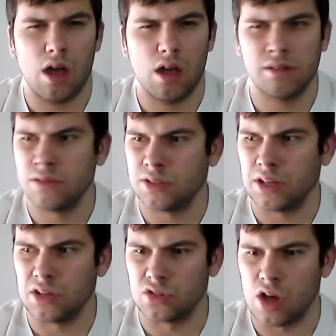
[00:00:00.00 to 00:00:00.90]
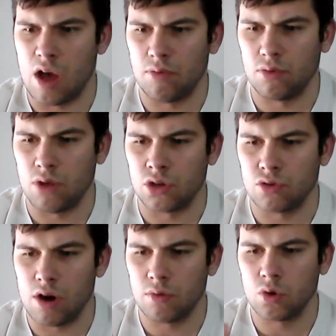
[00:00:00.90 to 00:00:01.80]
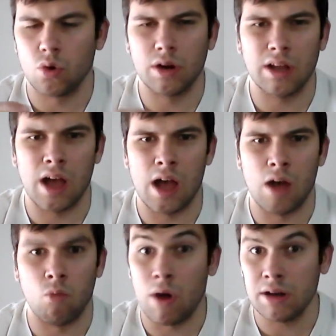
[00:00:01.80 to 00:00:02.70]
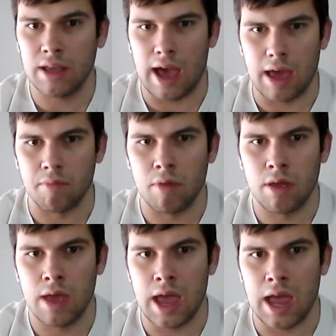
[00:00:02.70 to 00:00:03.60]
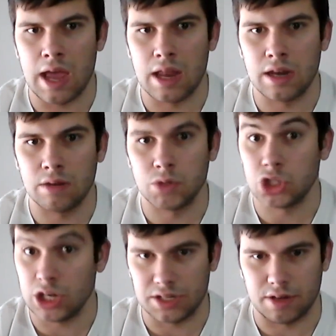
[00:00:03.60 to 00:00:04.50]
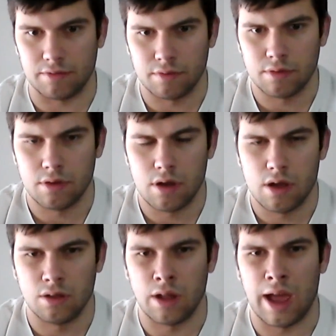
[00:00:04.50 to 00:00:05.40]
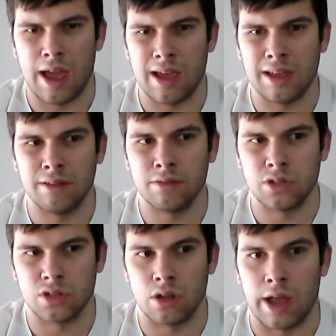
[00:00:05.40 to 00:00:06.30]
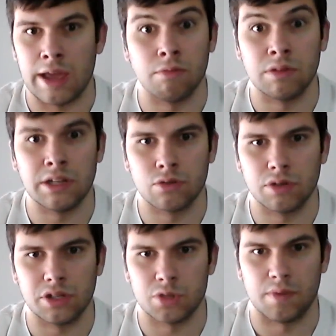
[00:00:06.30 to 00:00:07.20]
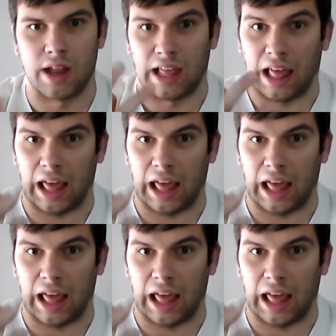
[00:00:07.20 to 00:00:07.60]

there's an example, I tried recording one game, and it would shit itself. Like, it would literally just be like,